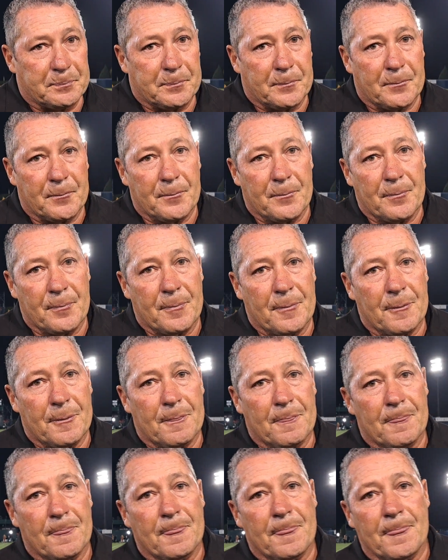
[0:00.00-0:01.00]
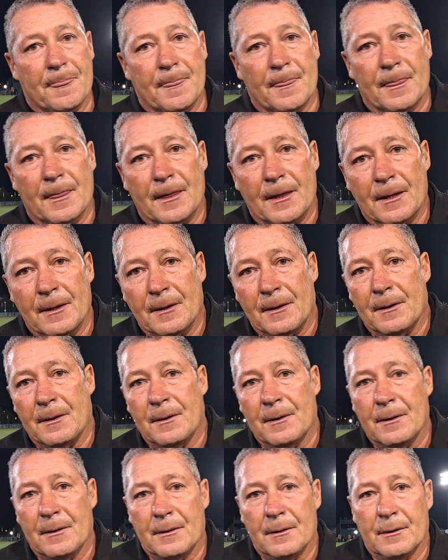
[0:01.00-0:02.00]
How much of a blow was it not
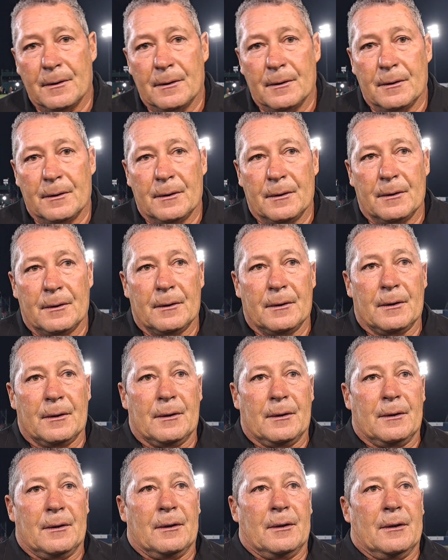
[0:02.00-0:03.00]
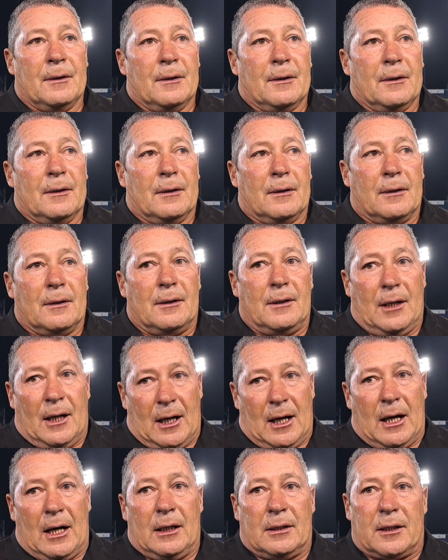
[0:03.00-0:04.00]
having for this match?
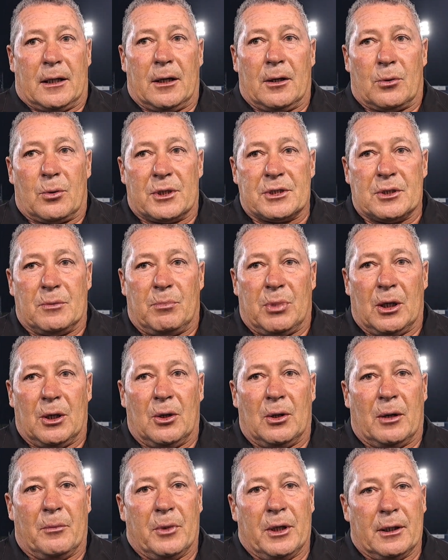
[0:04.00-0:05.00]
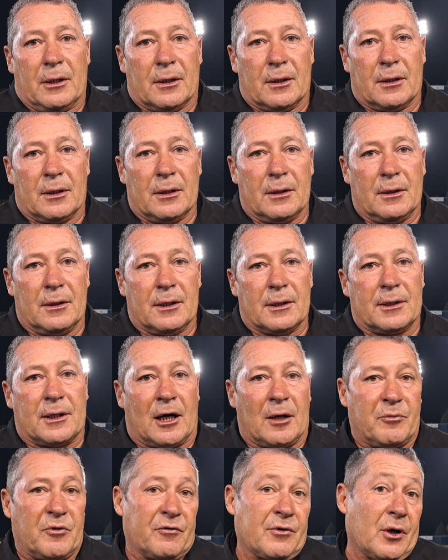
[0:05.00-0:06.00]
Yeah, I think it was a blow. I mean, uh, in the
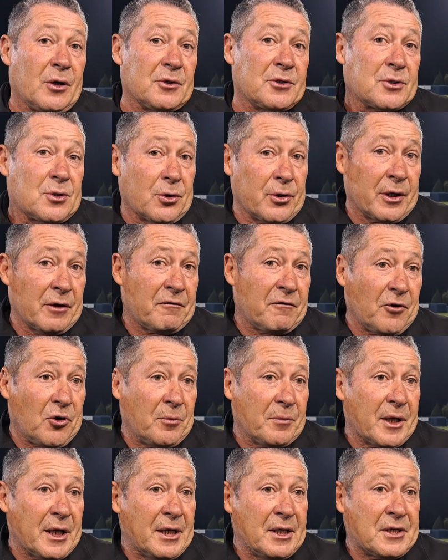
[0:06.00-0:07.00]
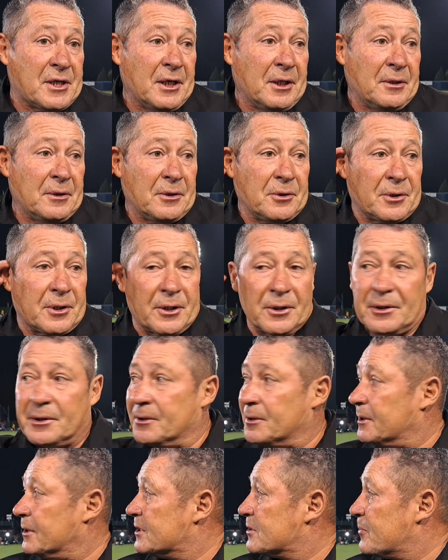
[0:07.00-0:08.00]
type of goal scoring form that he's in, you
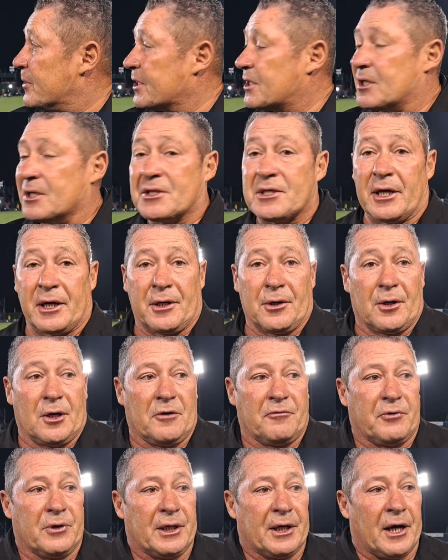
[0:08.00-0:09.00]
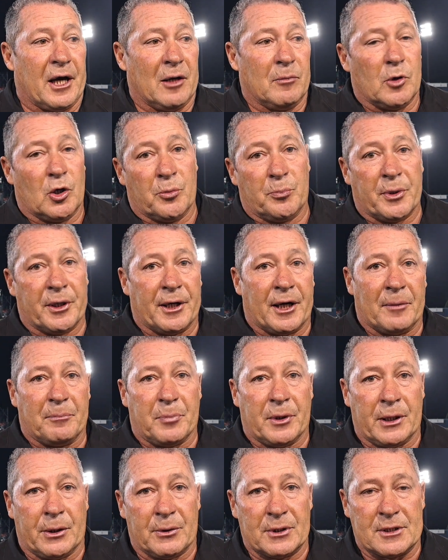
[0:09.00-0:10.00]
know, especially second half when the game opened
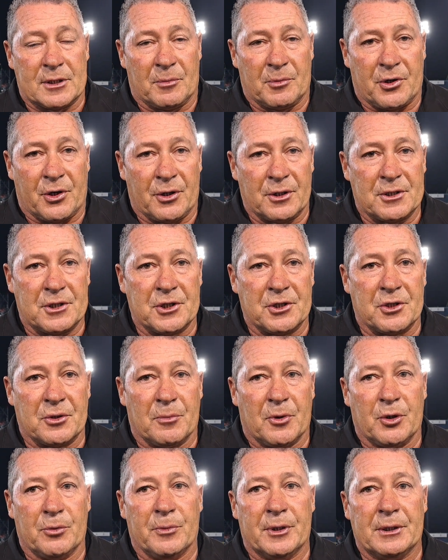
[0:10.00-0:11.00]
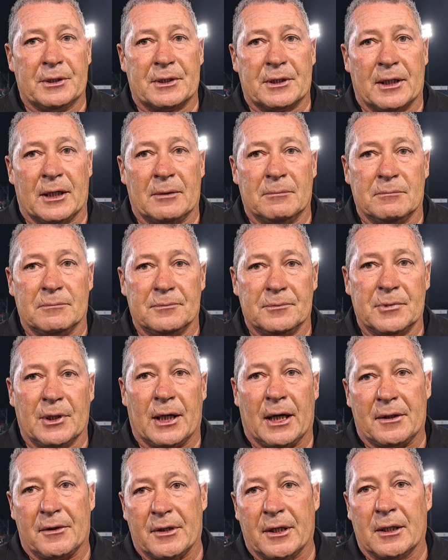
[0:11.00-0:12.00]
up and there were some transition moments, um,
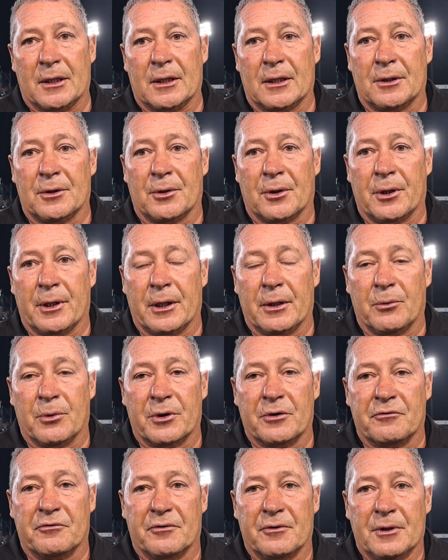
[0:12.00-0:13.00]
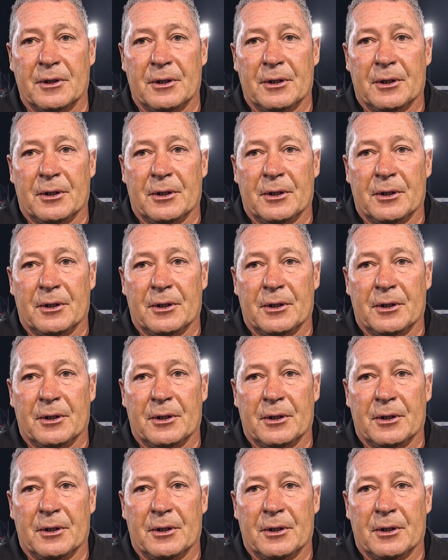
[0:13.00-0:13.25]
I think, you know, he would have,